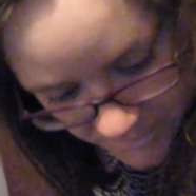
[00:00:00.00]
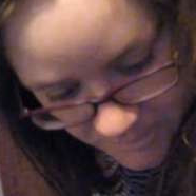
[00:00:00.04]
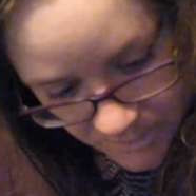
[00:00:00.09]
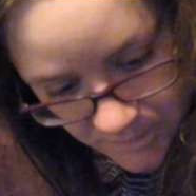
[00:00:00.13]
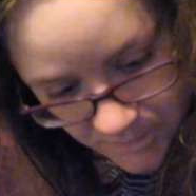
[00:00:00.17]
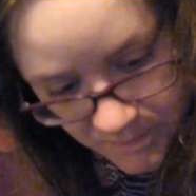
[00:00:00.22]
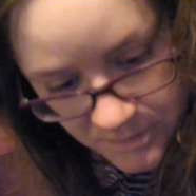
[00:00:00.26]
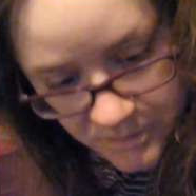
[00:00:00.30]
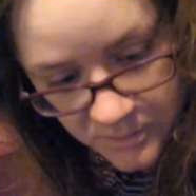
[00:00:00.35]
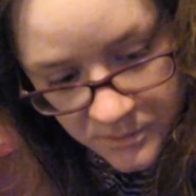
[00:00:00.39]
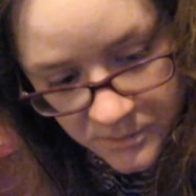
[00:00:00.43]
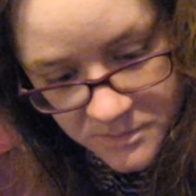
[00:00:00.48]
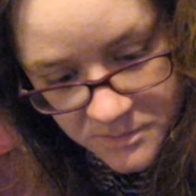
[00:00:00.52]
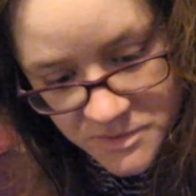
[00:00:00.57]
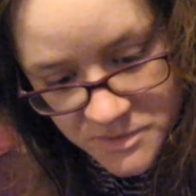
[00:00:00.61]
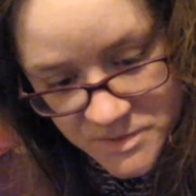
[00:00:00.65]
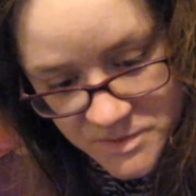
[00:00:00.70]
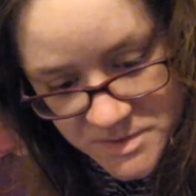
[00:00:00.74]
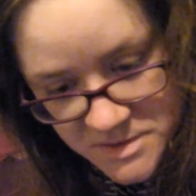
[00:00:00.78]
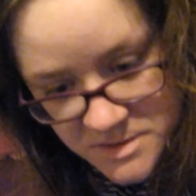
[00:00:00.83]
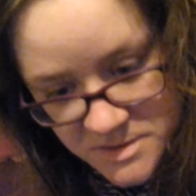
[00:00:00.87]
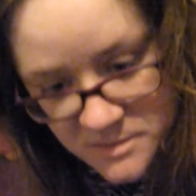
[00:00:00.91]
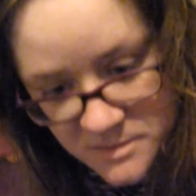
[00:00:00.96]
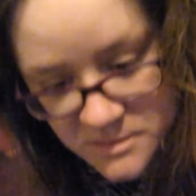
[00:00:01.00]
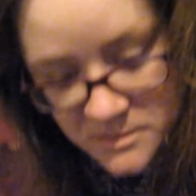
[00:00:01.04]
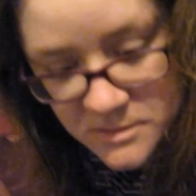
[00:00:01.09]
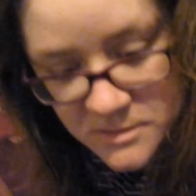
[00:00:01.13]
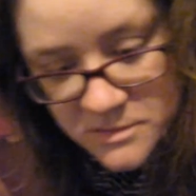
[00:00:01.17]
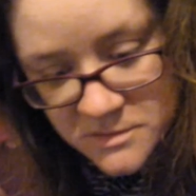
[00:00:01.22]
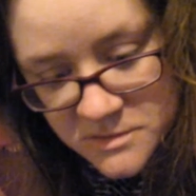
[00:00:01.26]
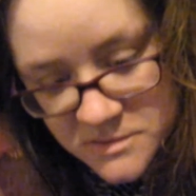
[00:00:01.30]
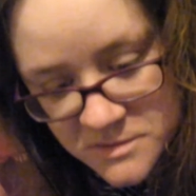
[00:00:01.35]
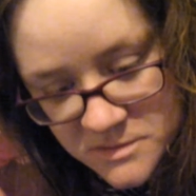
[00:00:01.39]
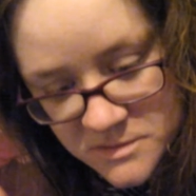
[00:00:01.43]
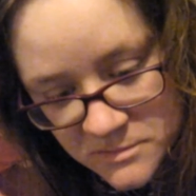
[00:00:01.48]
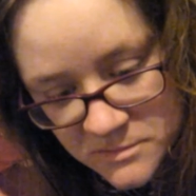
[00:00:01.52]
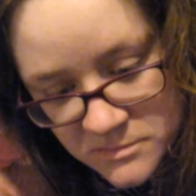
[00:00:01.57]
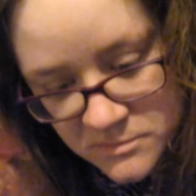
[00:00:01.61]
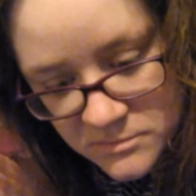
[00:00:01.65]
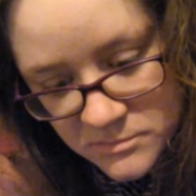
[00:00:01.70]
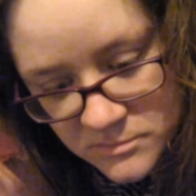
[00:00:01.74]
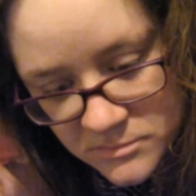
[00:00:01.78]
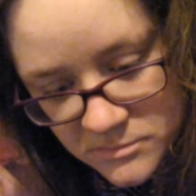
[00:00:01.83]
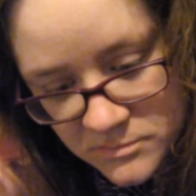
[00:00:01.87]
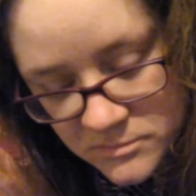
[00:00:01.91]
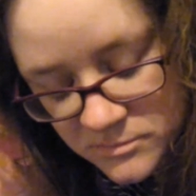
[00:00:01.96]
you know, twisting ducks,
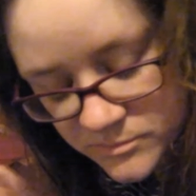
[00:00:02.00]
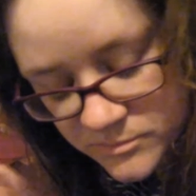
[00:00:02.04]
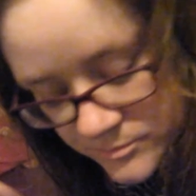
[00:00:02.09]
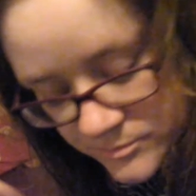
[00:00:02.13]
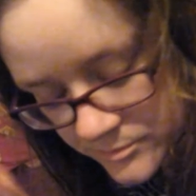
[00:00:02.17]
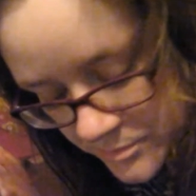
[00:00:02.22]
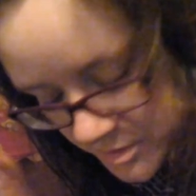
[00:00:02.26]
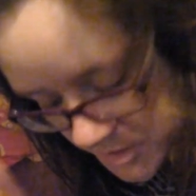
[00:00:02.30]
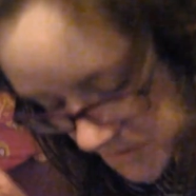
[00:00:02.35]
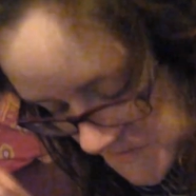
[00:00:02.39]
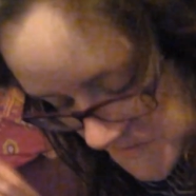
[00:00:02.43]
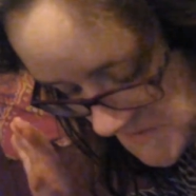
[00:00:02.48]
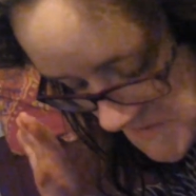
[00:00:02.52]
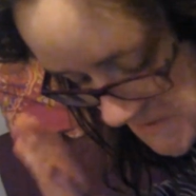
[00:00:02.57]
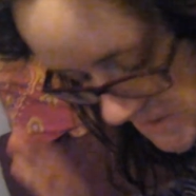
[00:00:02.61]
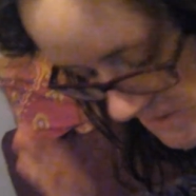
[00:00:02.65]
person